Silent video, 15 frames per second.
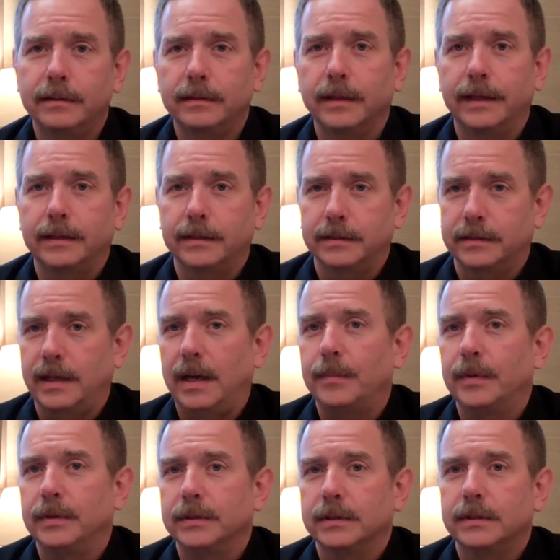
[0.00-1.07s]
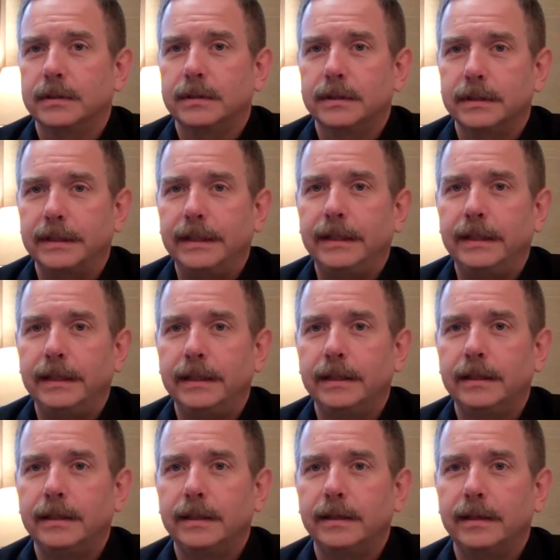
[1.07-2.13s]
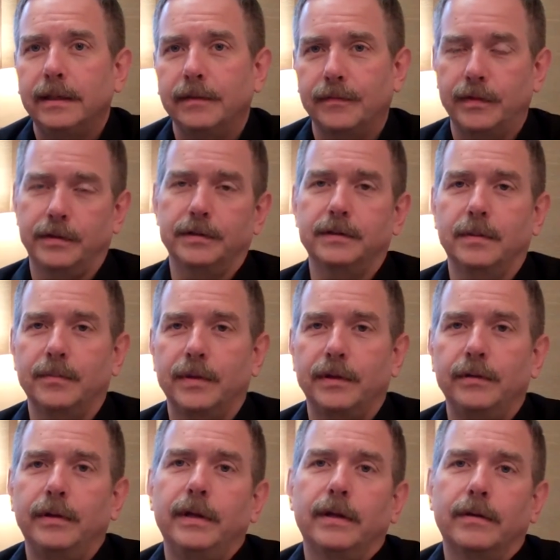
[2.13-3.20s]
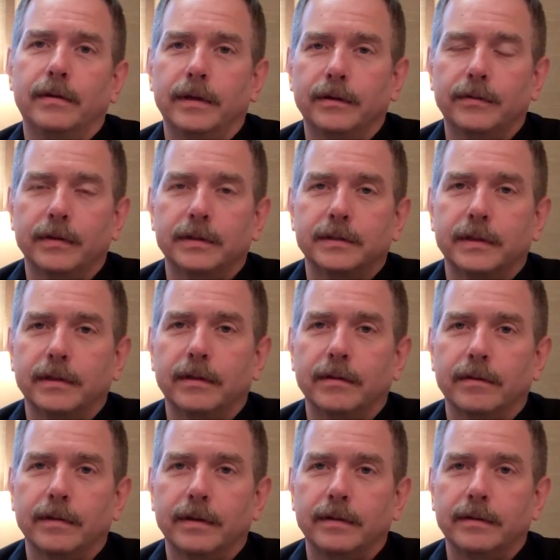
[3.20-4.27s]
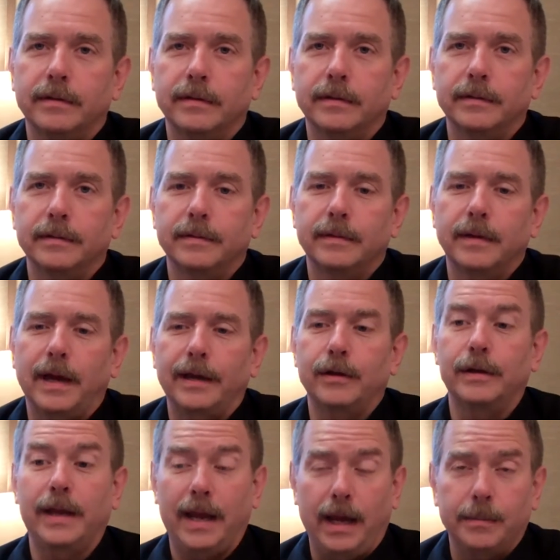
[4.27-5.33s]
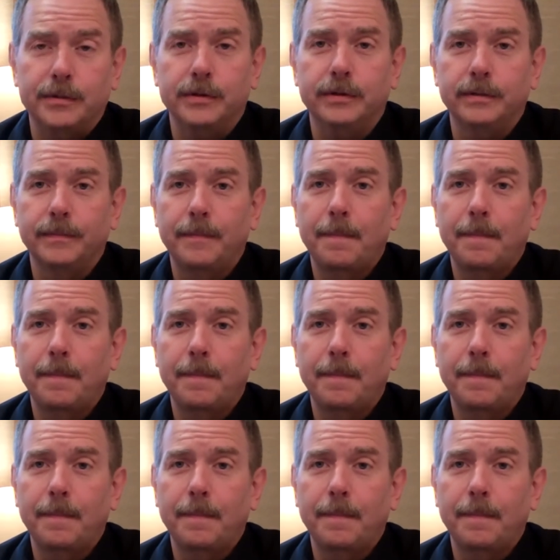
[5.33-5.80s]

like to stop and just see if there's something unique or interesting there that I could capture,